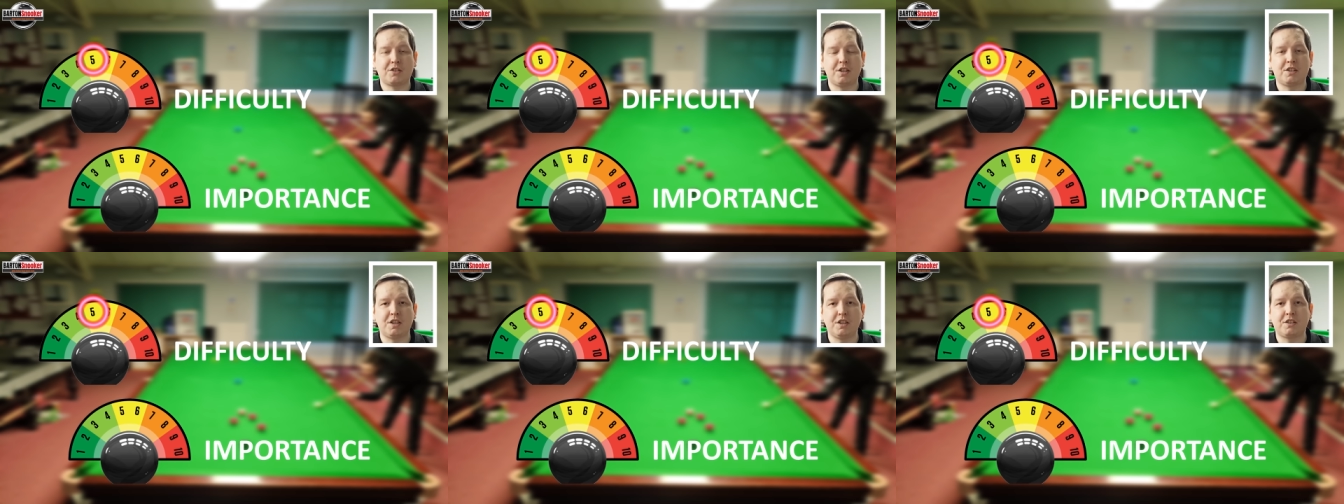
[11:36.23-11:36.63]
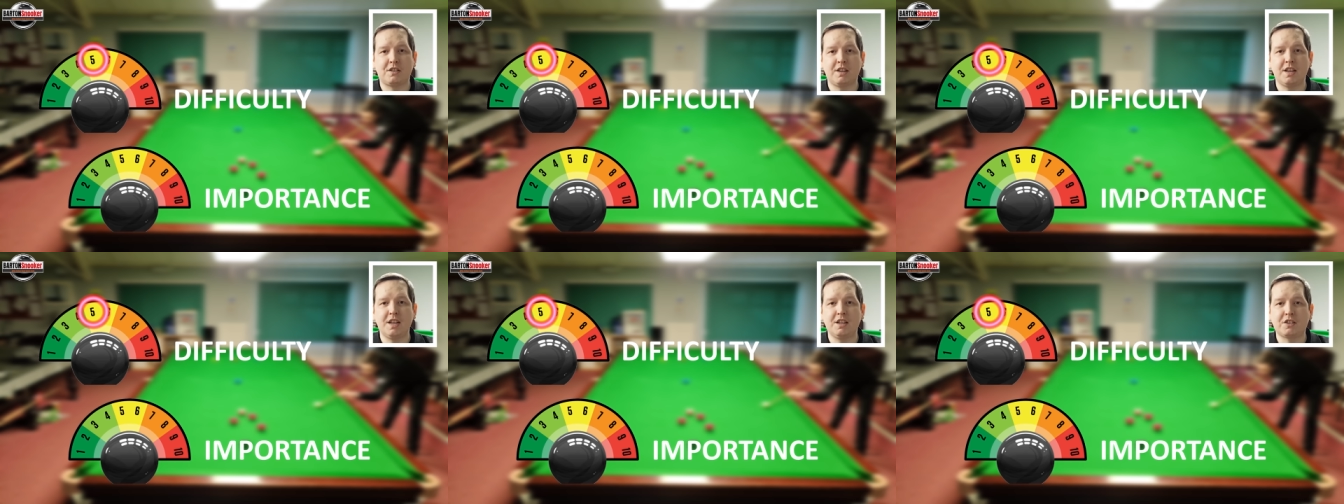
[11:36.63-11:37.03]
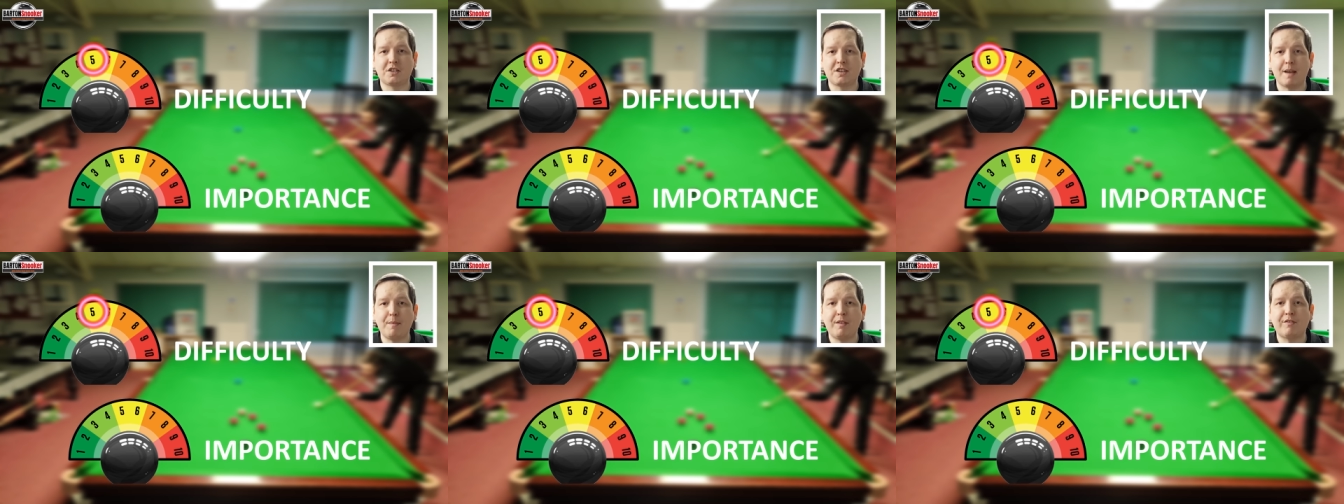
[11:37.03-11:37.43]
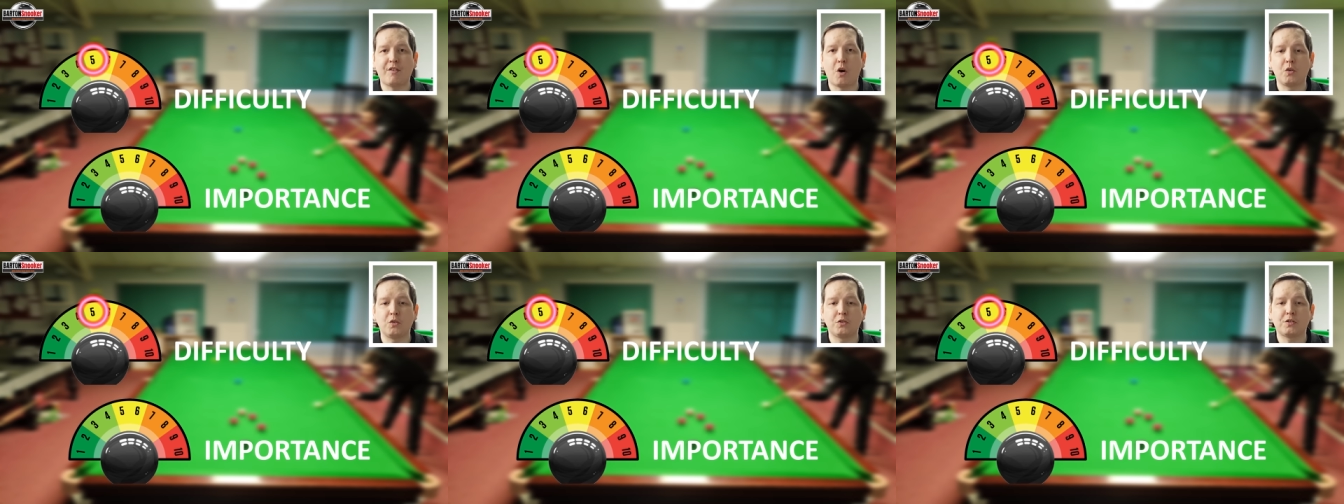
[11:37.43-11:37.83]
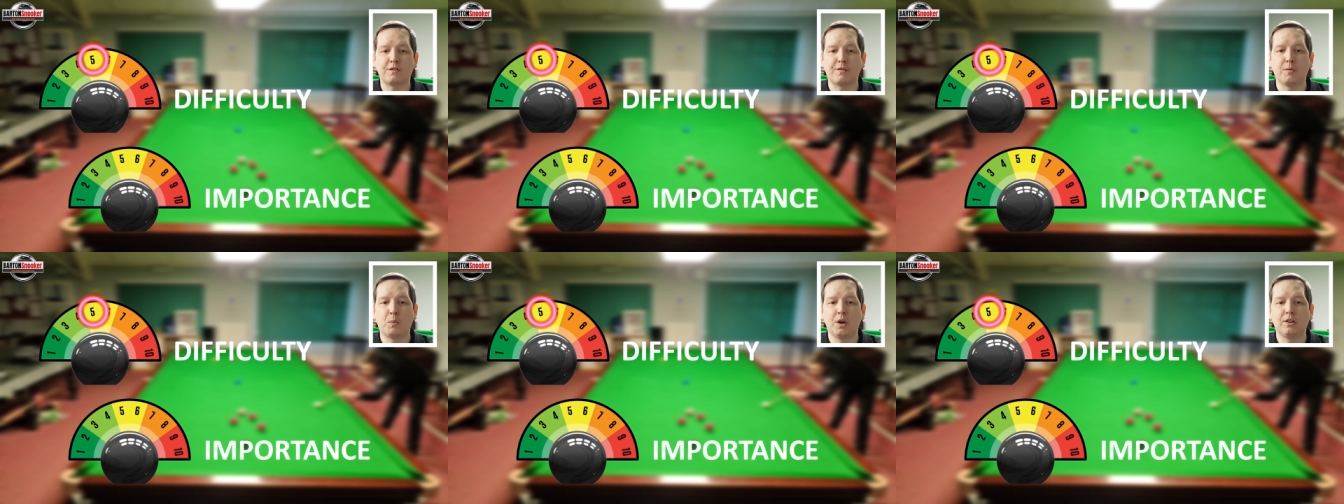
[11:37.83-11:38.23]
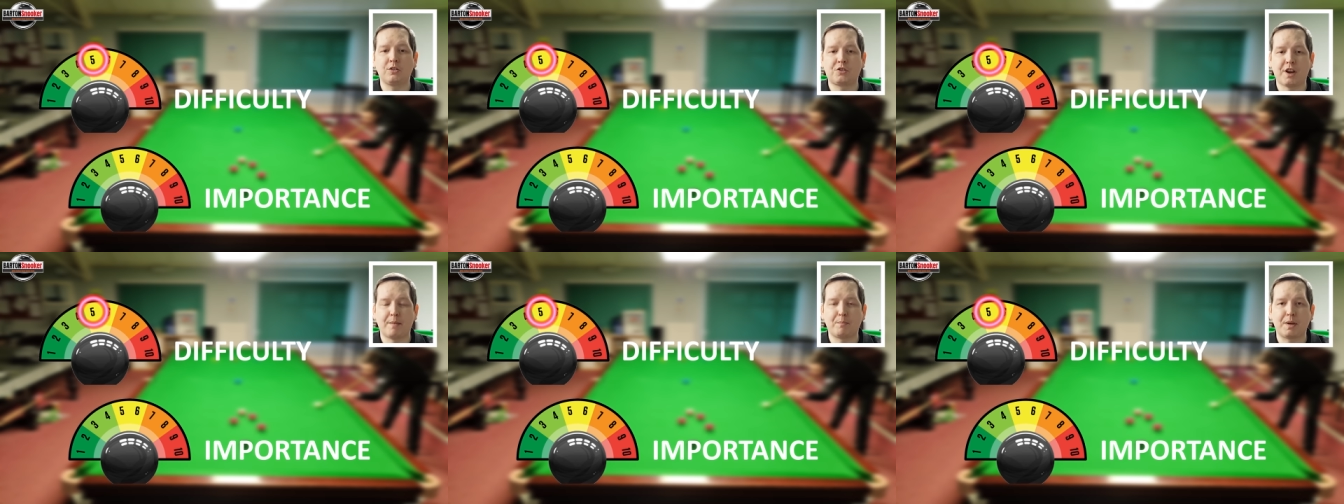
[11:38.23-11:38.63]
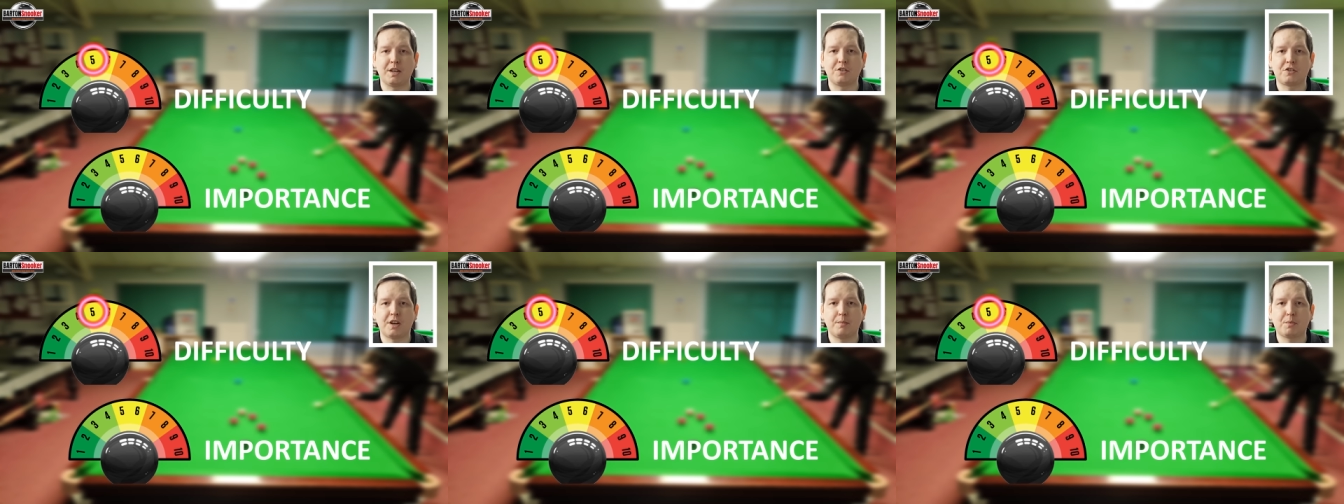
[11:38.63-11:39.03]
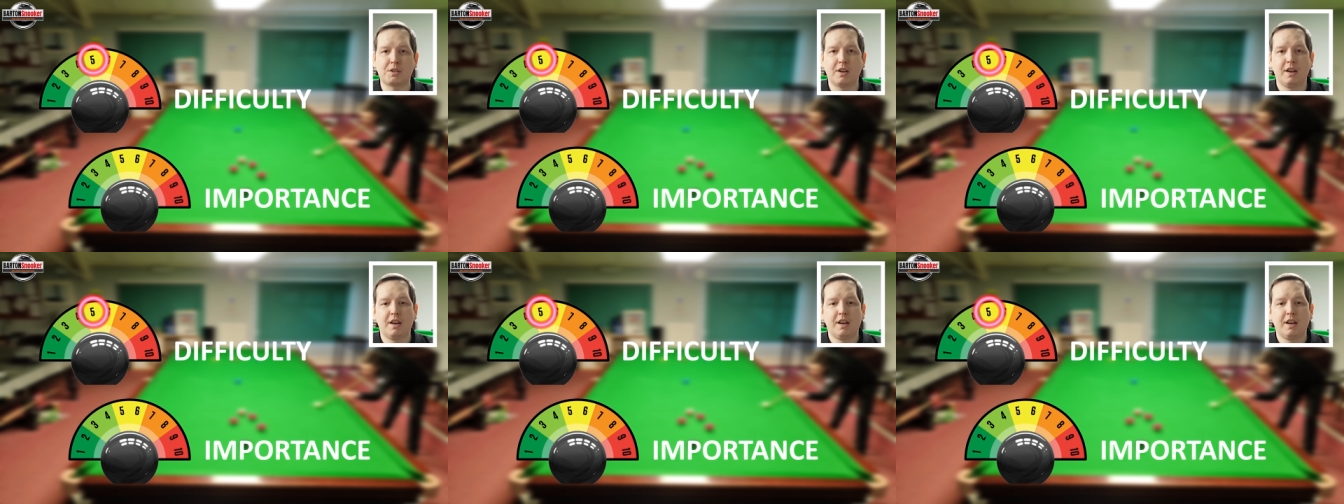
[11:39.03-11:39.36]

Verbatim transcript: This is the semi-finals of the World Championships.